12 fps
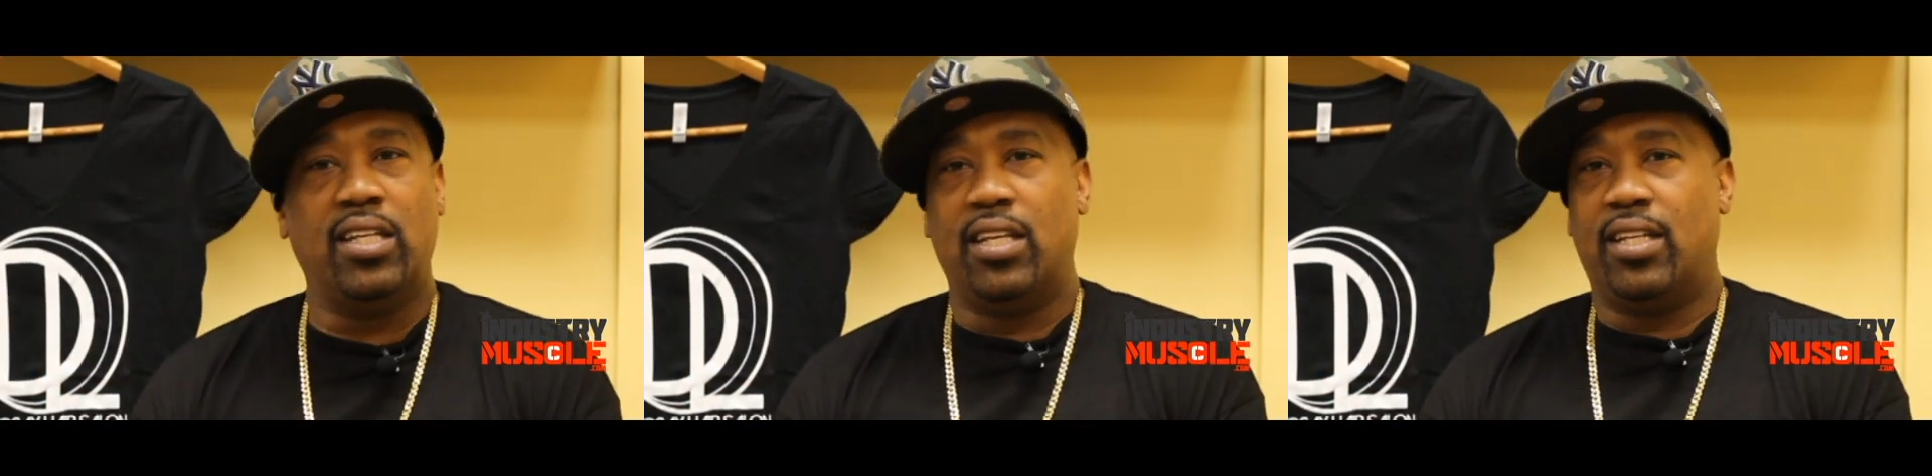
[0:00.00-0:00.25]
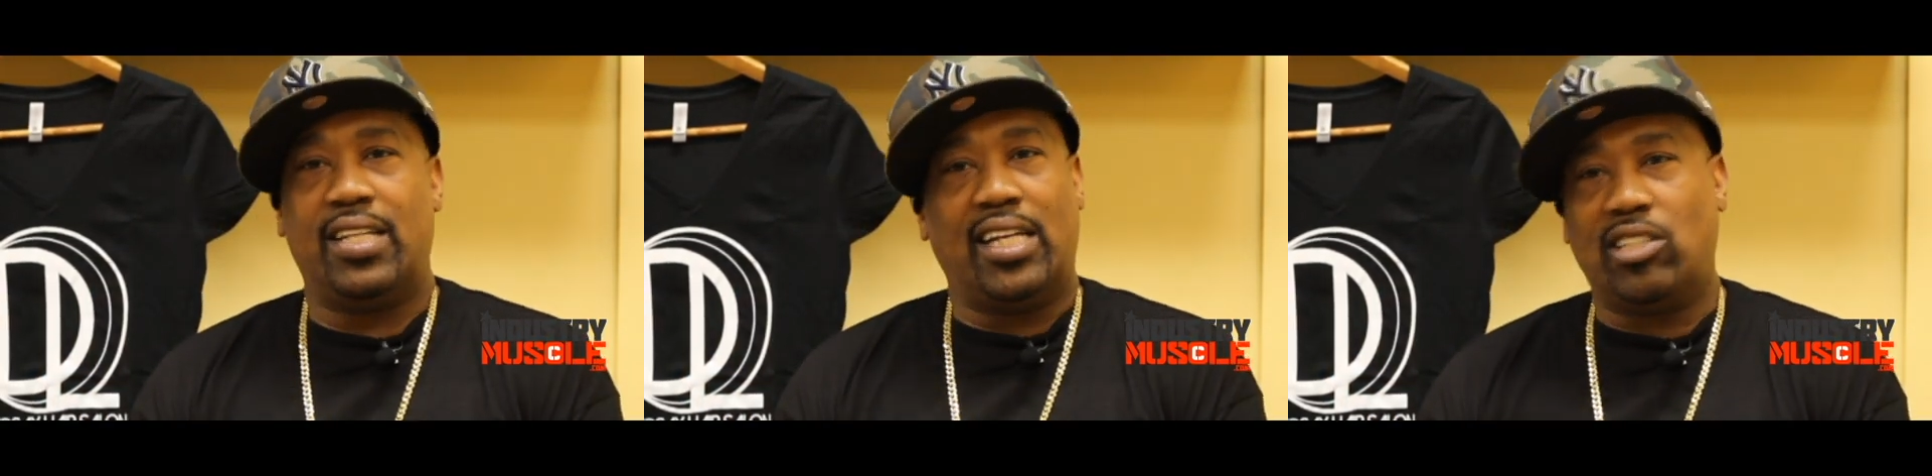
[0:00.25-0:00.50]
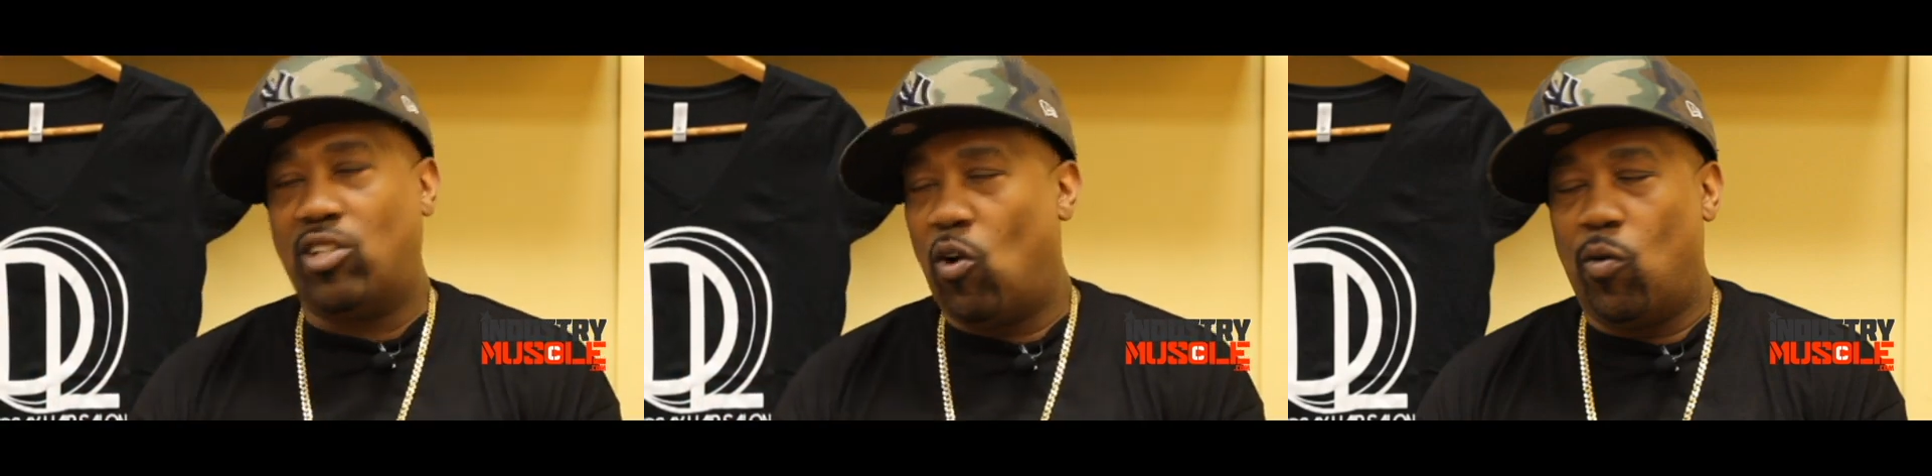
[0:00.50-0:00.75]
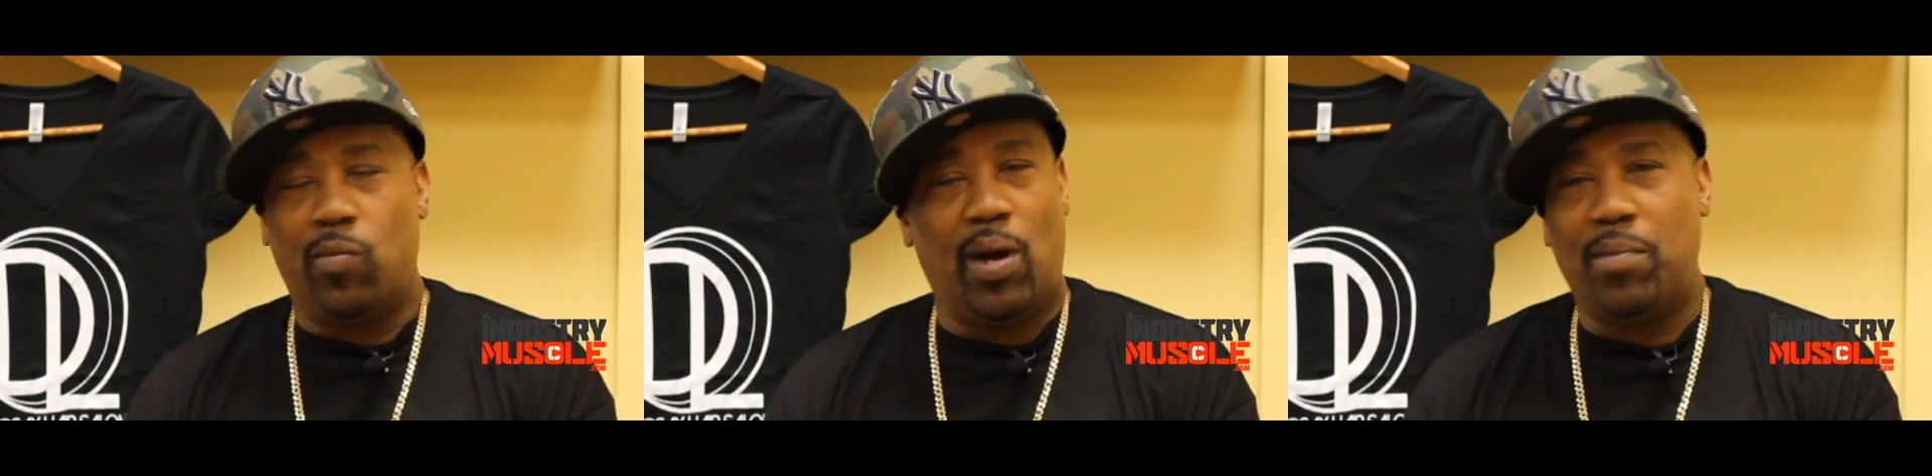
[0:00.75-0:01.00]
Right. That's
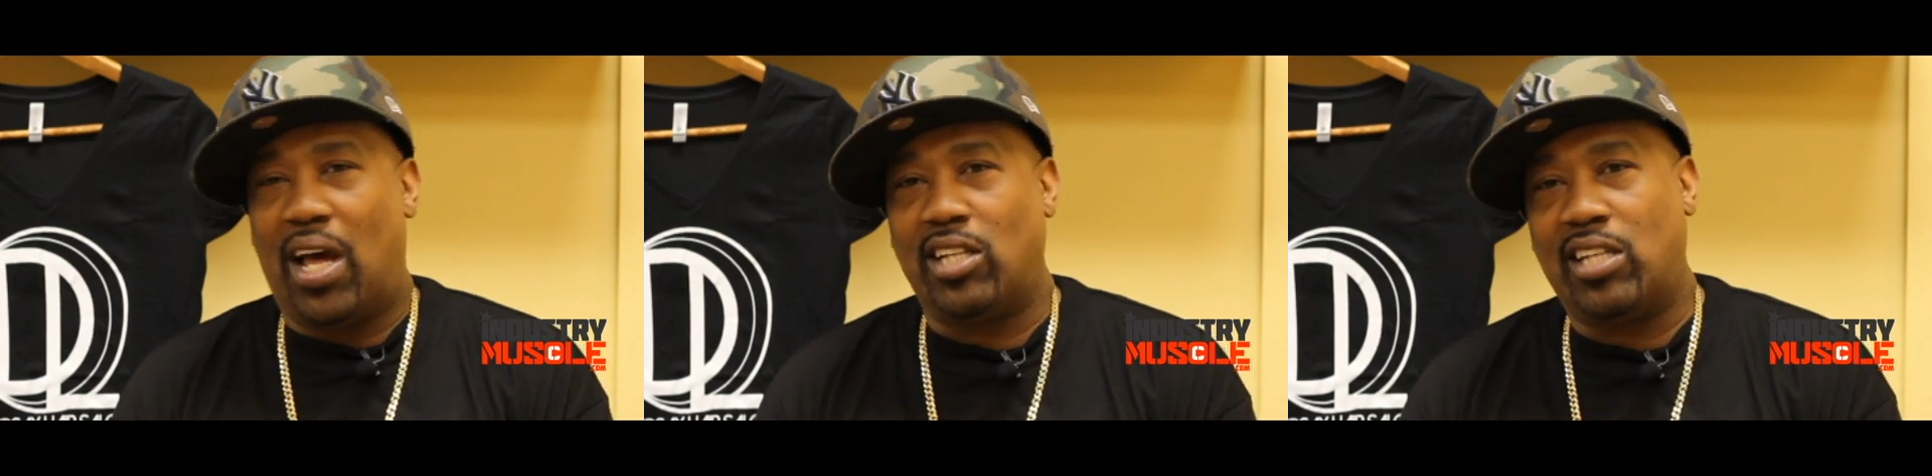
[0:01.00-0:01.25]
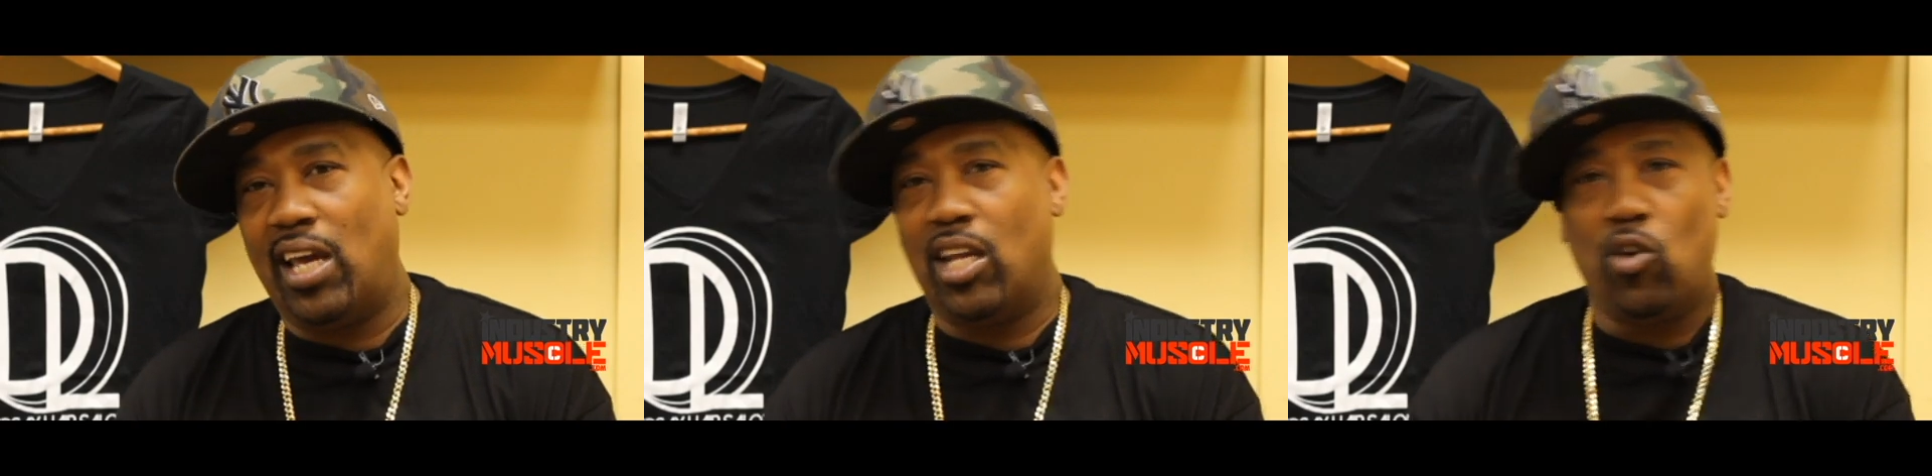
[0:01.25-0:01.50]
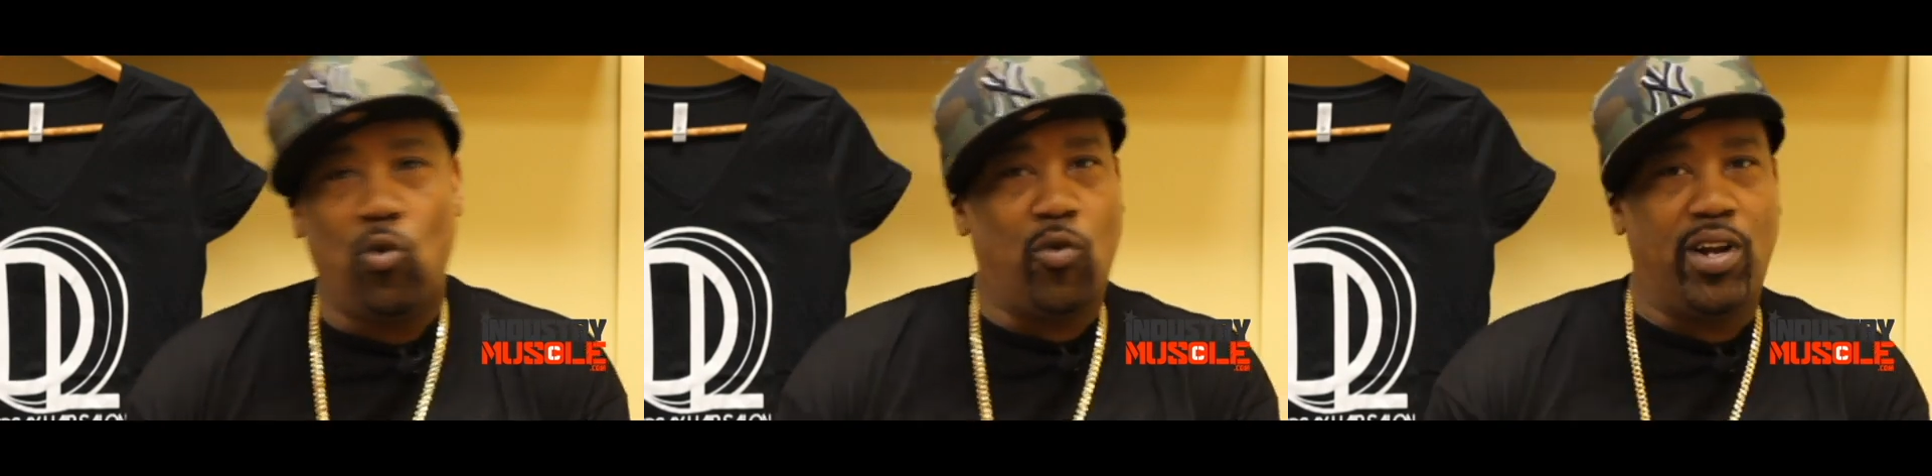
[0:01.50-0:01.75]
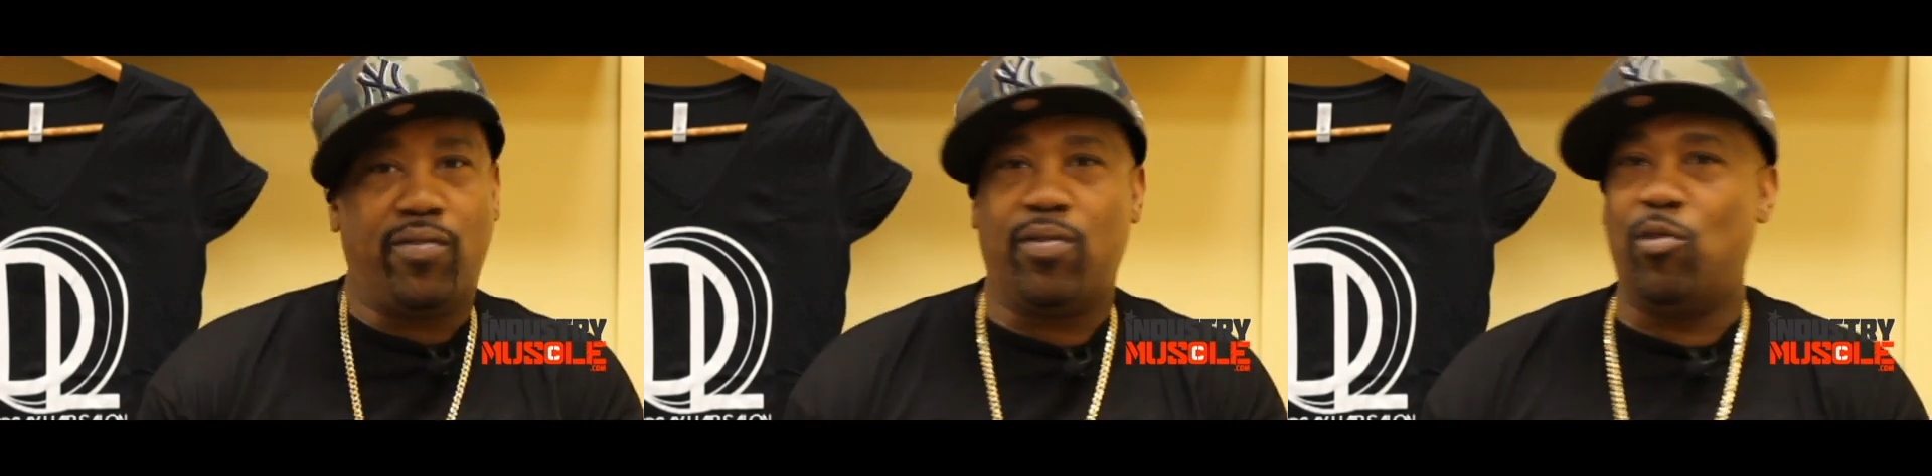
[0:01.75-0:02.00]
dope. I'm not taking no
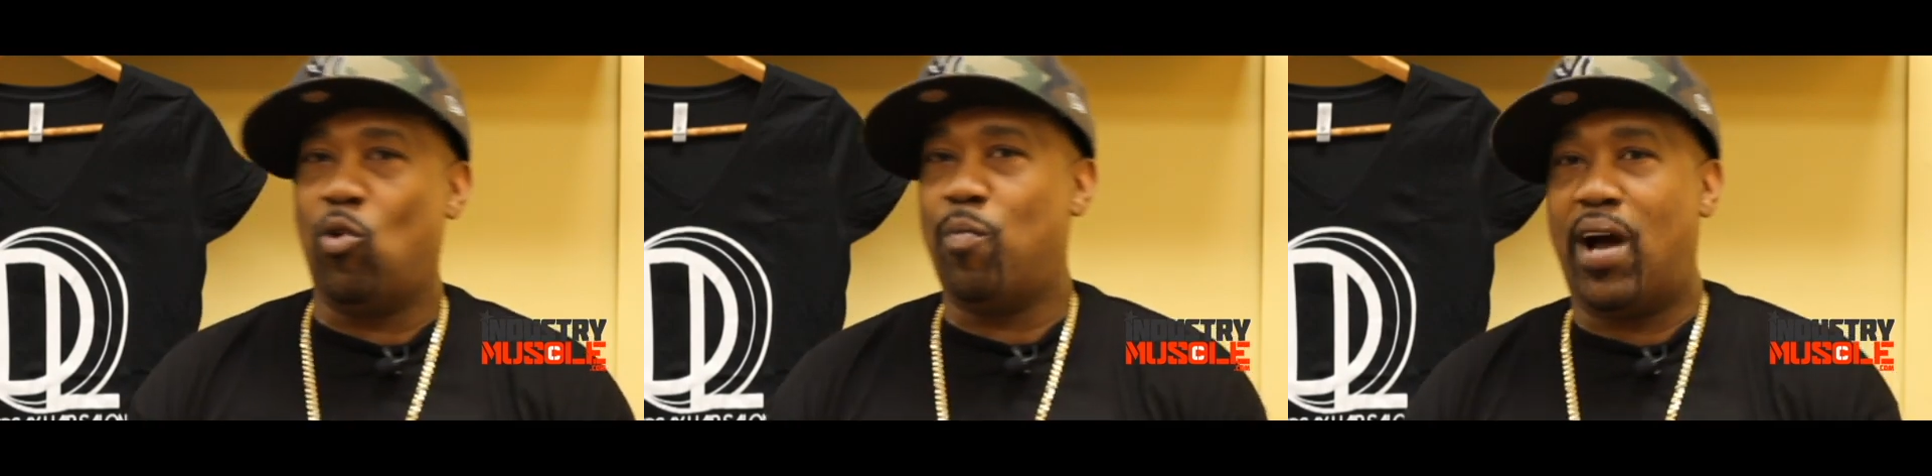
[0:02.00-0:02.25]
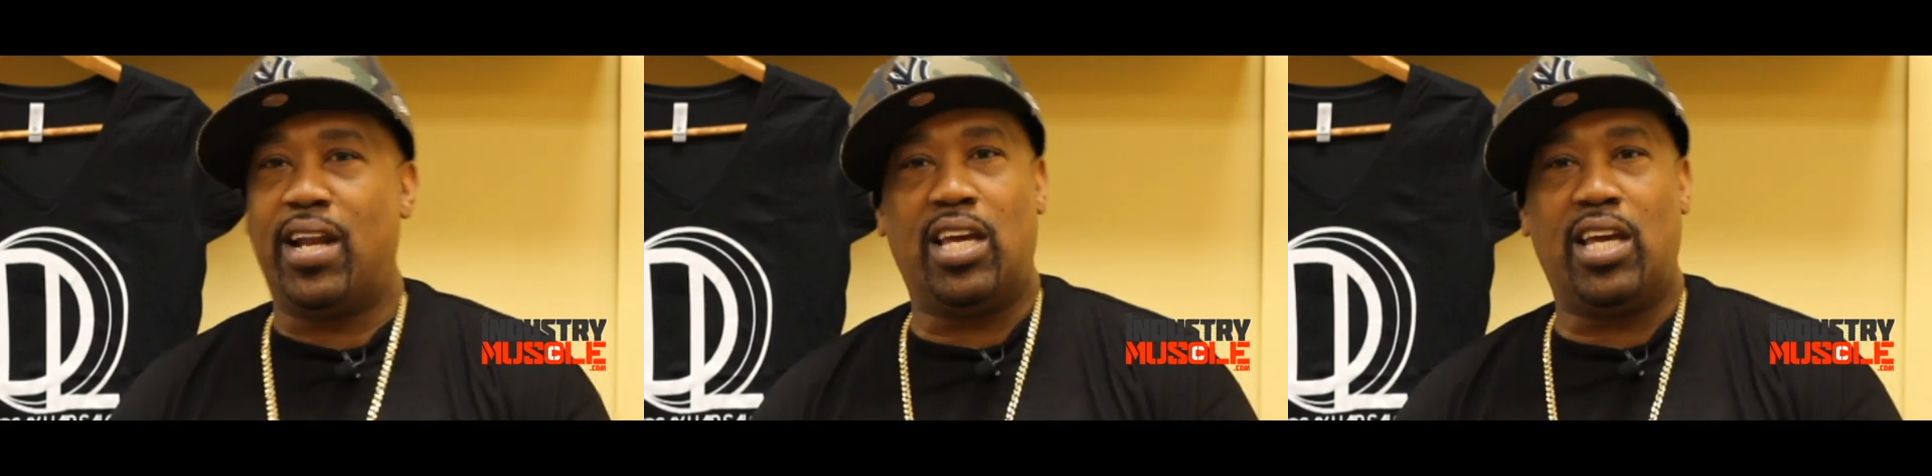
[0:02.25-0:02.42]
credit from nobody,